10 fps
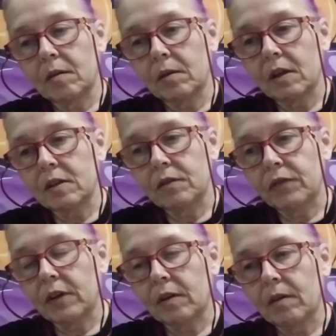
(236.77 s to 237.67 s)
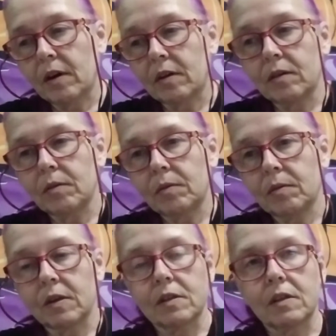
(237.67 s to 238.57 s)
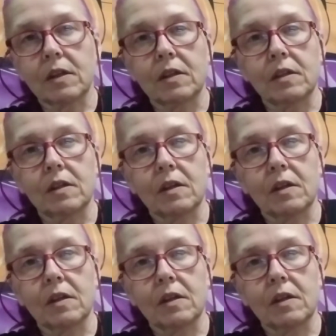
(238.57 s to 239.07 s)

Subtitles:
Let's feel her out. What's this?